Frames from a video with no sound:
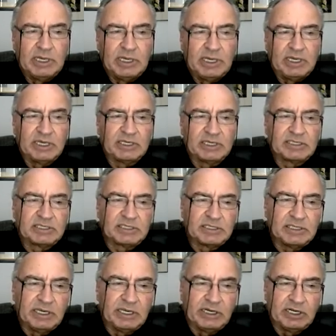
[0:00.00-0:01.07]

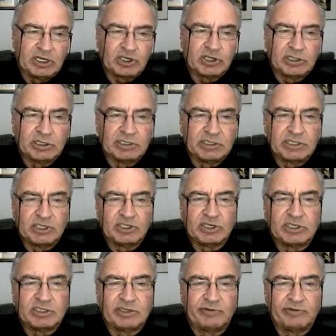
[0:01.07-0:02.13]
is initially
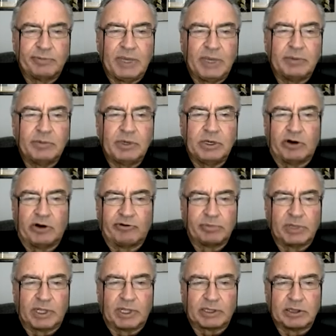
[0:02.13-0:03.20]
suggestive maybe of
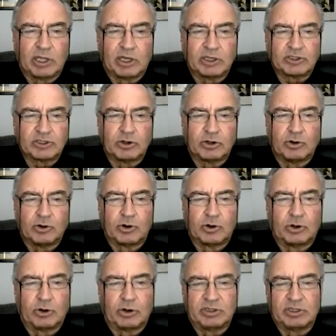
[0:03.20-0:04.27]
blood loss or
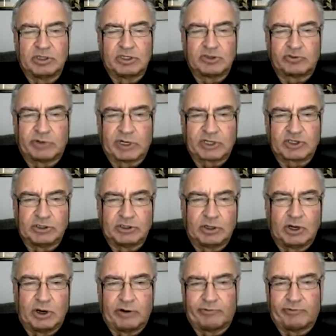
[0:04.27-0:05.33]
destruction
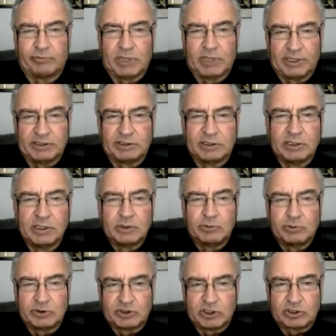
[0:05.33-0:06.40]
of blood,
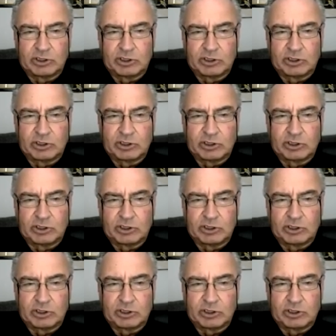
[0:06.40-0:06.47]
which is